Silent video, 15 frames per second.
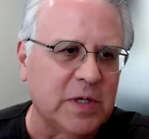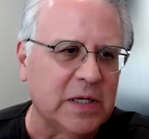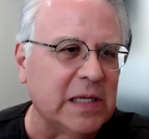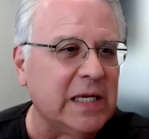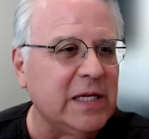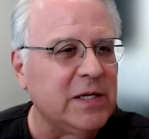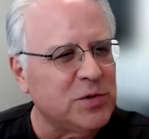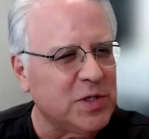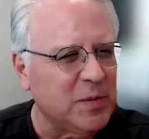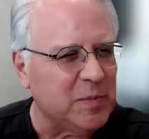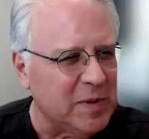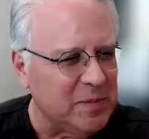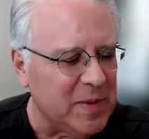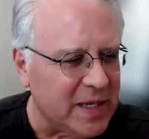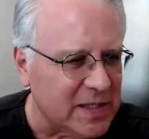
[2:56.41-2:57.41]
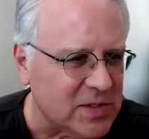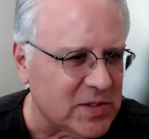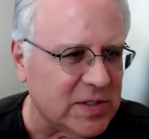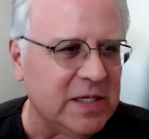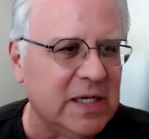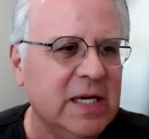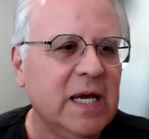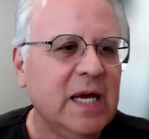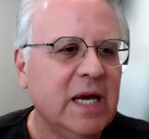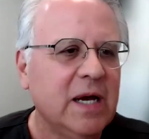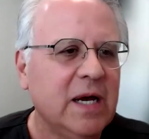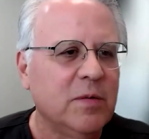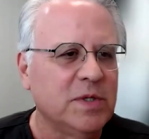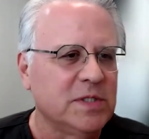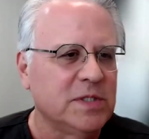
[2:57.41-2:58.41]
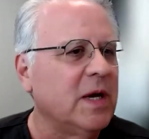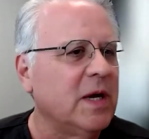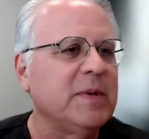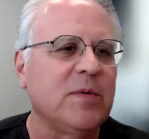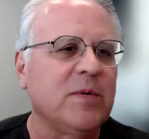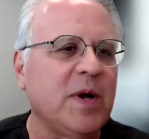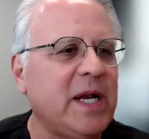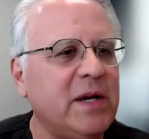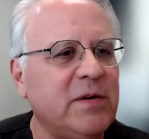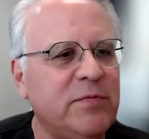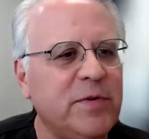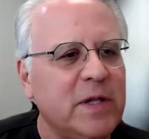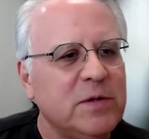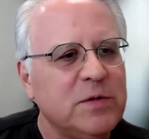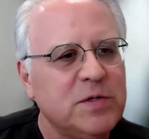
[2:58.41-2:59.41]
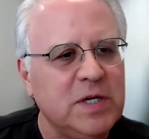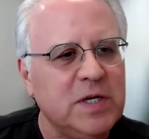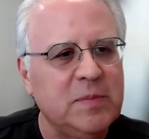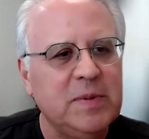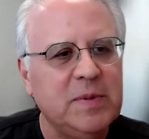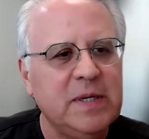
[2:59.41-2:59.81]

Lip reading: to leadership in medicine was coming right out of fellowship.